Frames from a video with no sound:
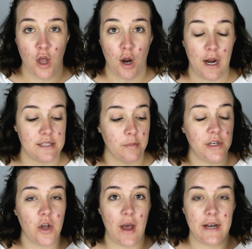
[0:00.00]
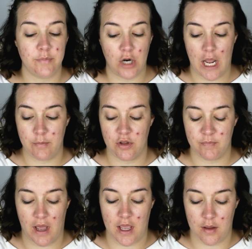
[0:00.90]
All right, so I'm going to go ahead and prime with
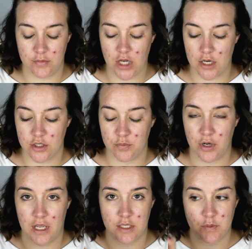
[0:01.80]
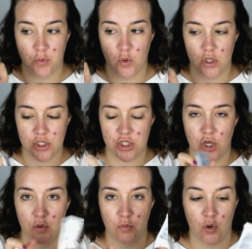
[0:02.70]
my Dr. Brandt Pores
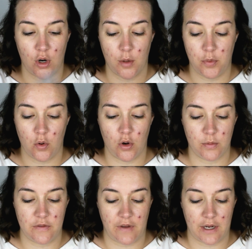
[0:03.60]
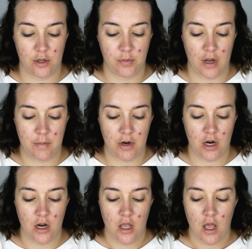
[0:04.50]
No More Pore Refiner
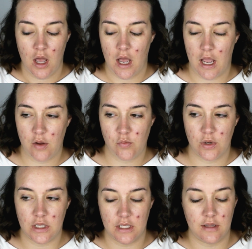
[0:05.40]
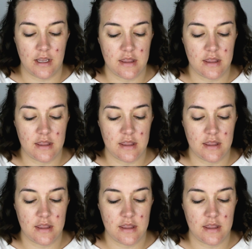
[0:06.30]
Primer. I really like